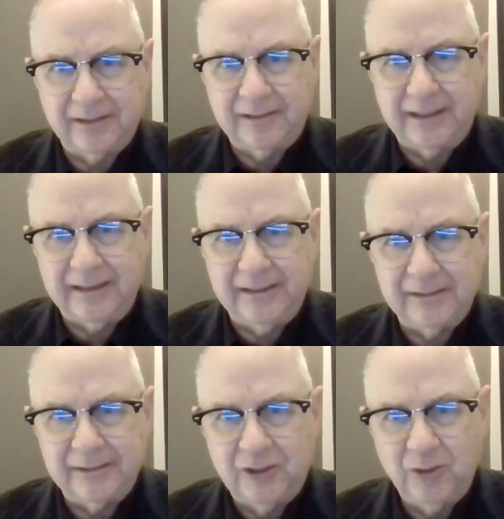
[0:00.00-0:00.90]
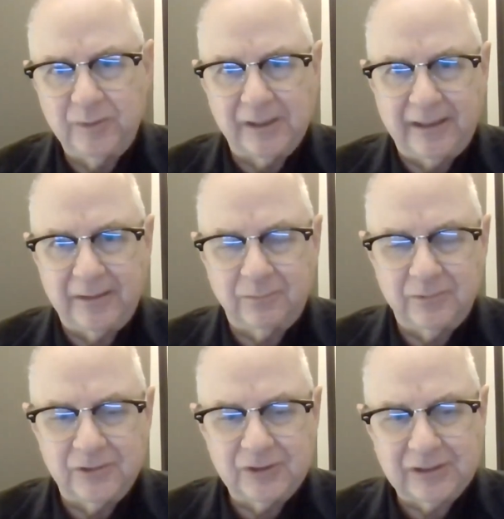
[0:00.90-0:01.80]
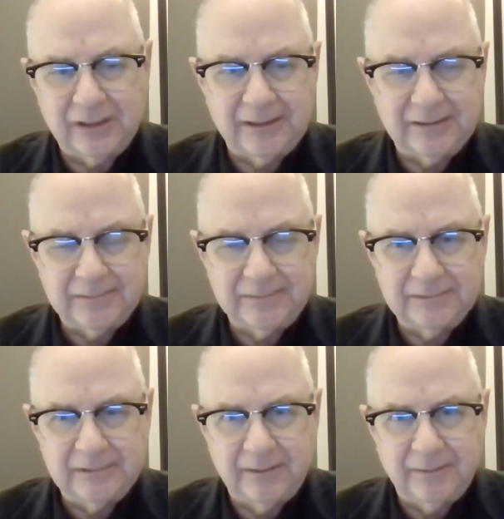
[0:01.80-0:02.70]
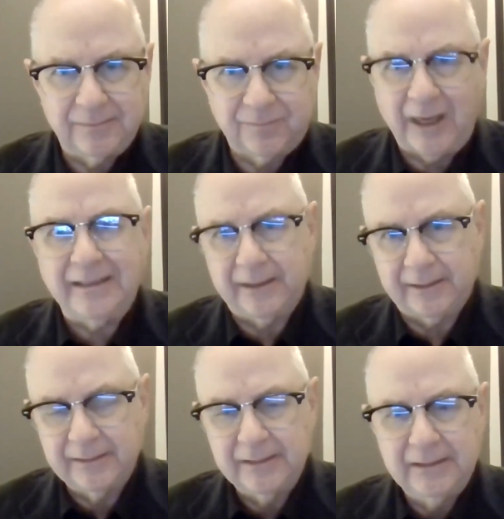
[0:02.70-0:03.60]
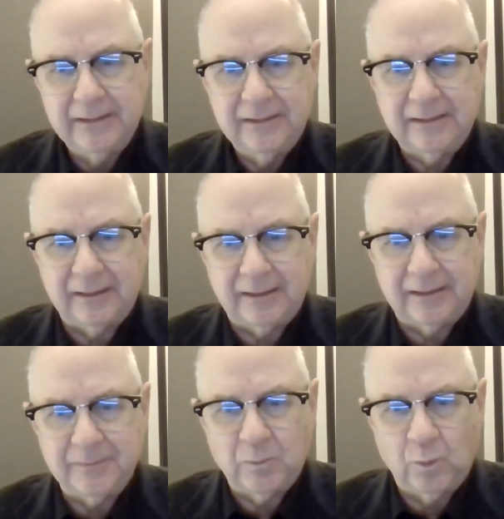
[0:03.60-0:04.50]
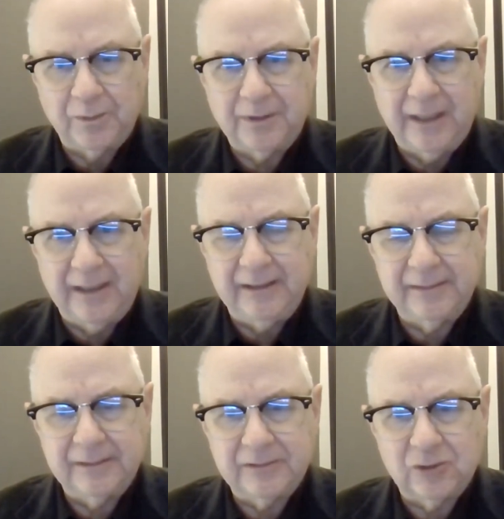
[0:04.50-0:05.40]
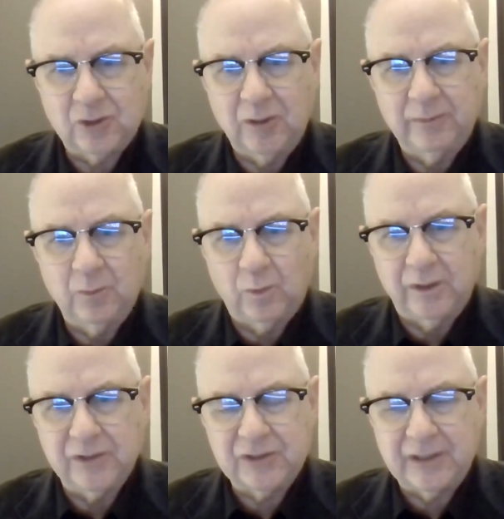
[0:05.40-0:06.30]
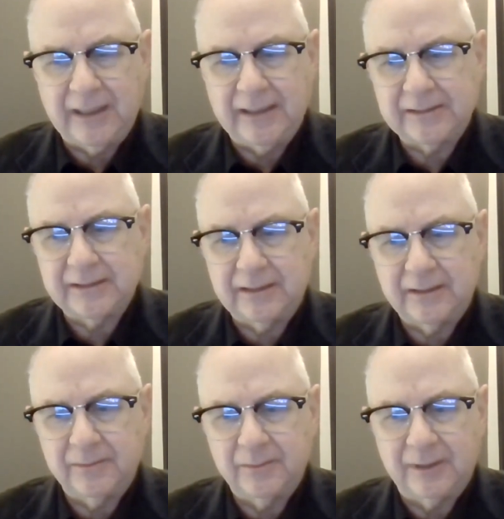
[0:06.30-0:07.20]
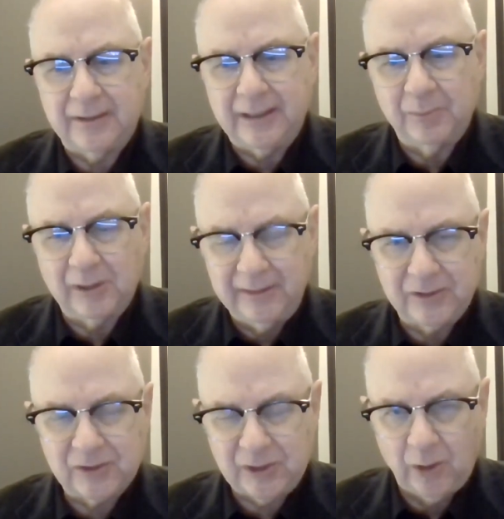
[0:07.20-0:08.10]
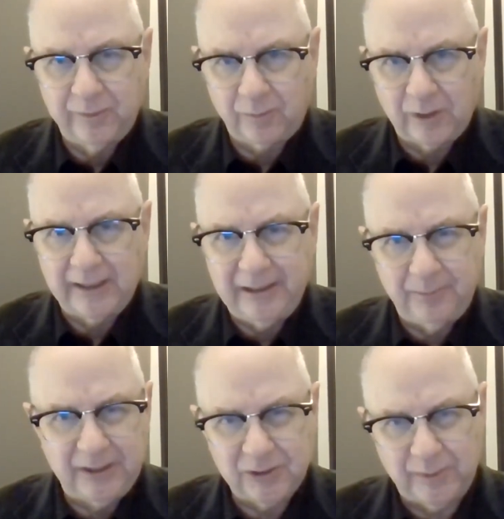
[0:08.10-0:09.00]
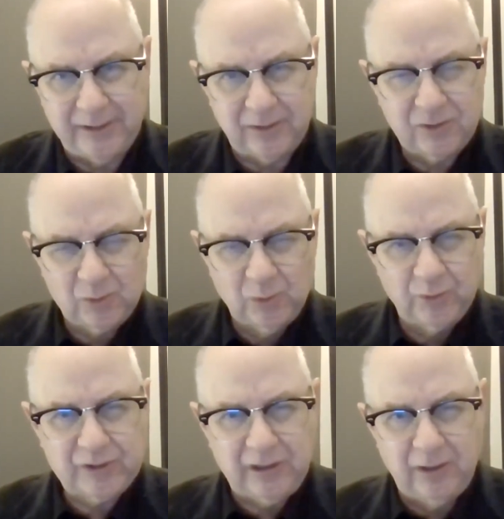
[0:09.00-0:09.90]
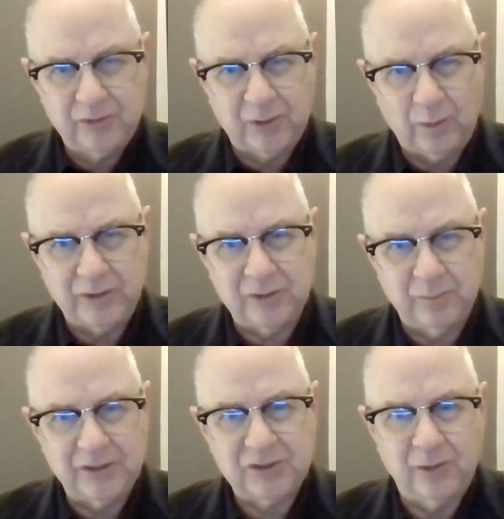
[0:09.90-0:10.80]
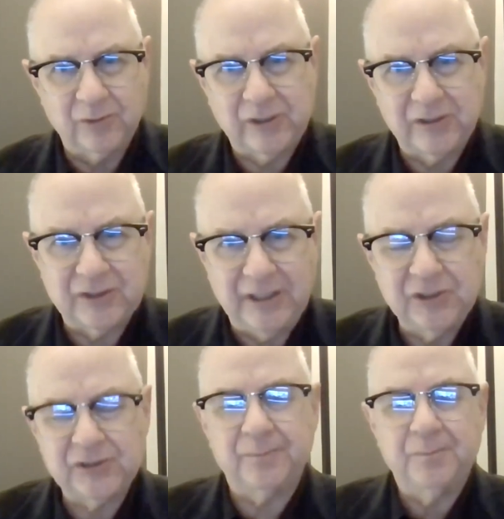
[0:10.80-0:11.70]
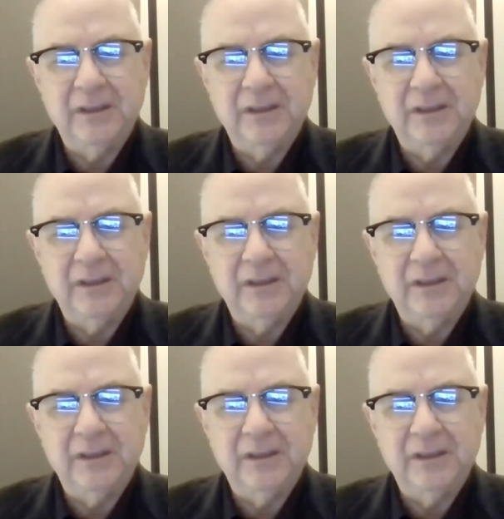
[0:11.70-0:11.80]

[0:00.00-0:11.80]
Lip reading: that they accumulated was frightening. What they determined was that, and they believe it's COVID related because we had schools closed, there wasn't much socialization,